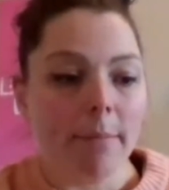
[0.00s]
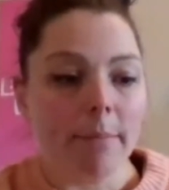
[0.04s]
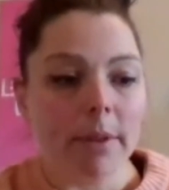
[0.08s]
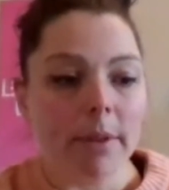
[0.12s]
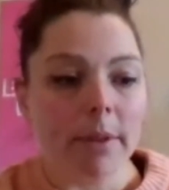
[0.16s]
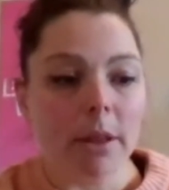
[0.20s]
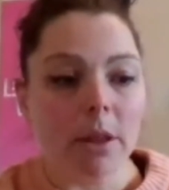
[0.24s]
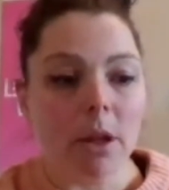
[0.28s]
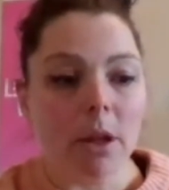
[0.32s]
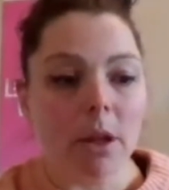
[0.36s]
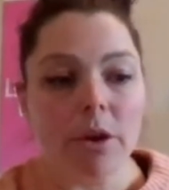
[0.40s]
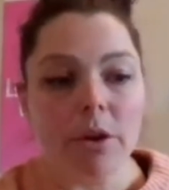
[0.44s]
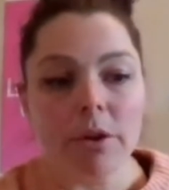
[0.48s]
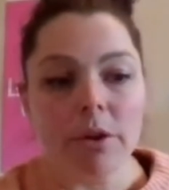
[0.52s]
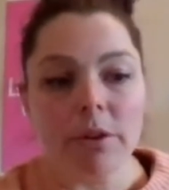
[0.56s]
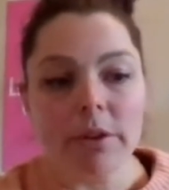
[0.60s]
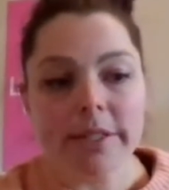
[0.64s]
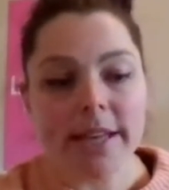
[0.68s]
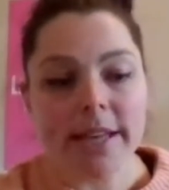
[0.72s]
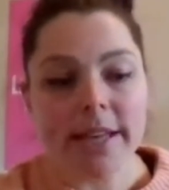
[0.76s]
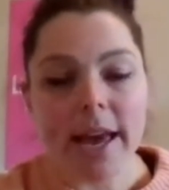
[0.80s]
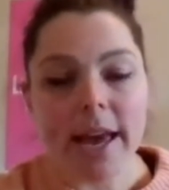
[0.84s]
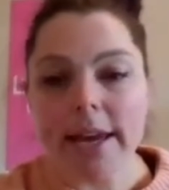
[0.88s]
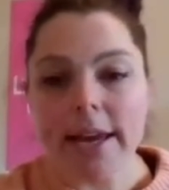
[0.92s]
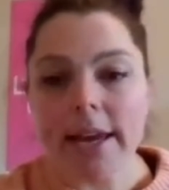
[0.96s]
loan,
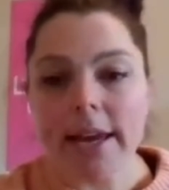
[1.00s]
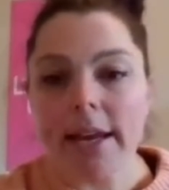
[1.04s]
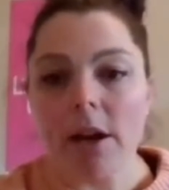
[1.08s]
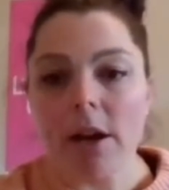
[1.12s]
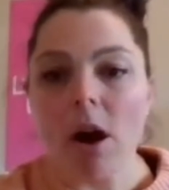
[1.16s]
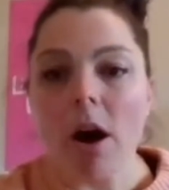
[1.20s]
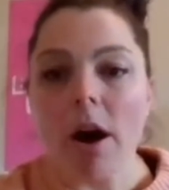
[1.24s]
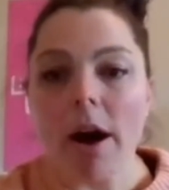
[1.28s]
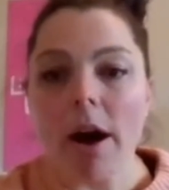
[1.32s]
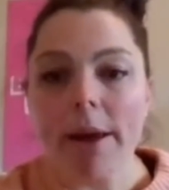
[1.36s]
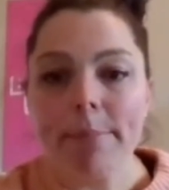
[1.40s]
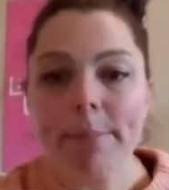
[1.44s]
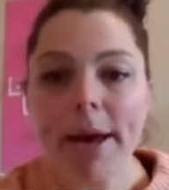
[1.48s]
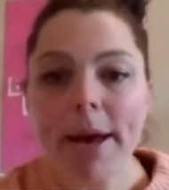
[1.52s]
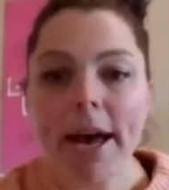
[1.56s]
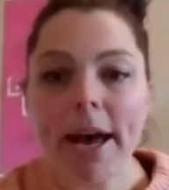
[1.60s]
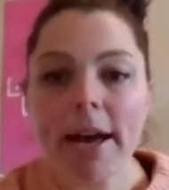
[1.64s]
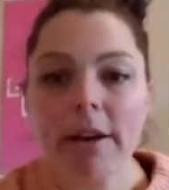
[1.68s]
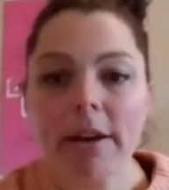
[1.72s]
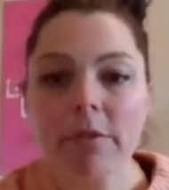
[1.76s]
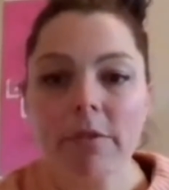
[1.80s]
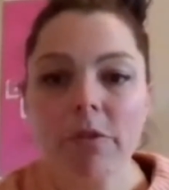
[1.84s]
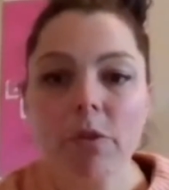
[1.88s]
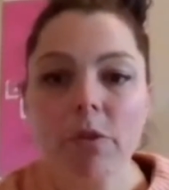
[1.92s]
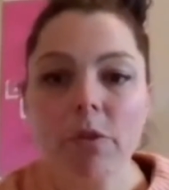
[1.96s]
say, an
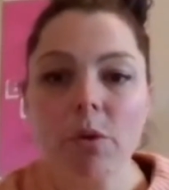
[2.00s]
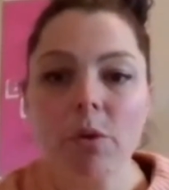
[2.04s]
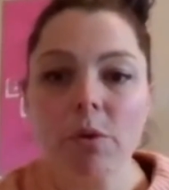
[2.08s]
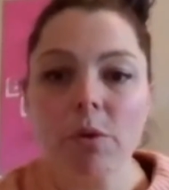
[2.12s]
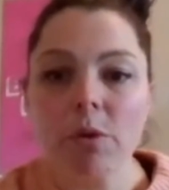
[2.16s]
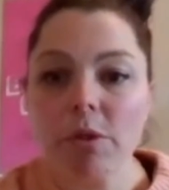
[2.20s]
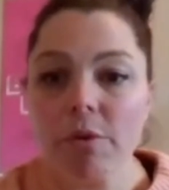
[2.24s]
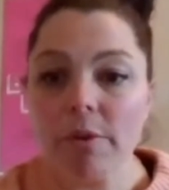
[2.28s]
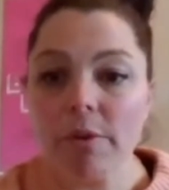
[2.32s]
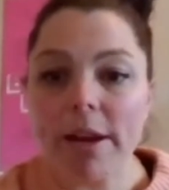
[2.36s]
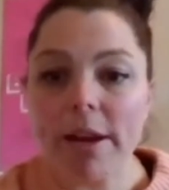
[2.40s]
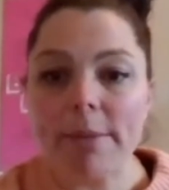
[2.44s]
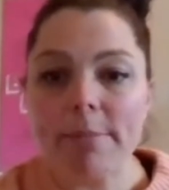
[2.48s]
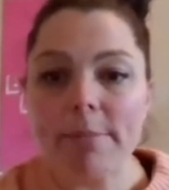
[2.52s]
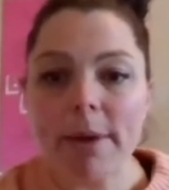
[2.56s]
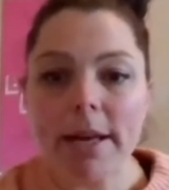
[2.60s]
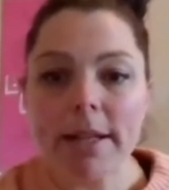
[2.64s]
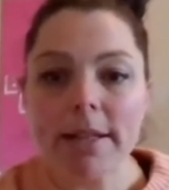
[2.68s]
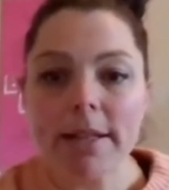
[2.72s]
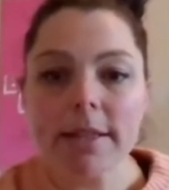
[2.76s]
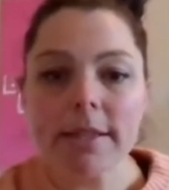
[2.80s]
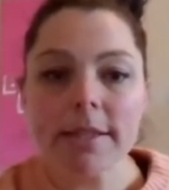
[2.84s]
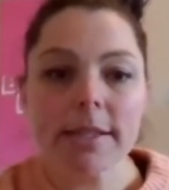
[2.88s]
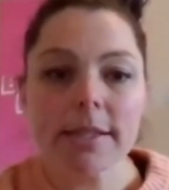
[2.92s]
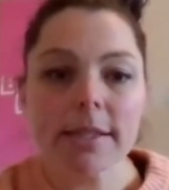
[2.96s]
iPad for 3
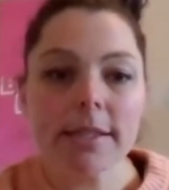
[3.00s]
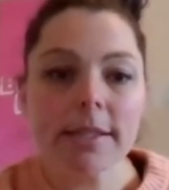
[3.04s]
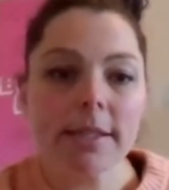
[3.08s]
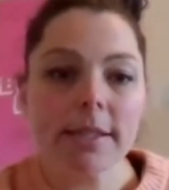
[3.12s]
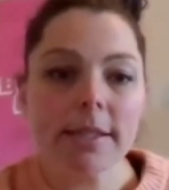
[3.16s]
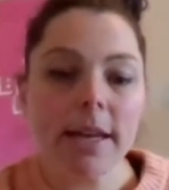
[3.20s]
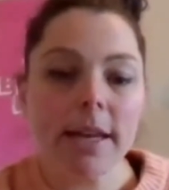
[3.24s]
months,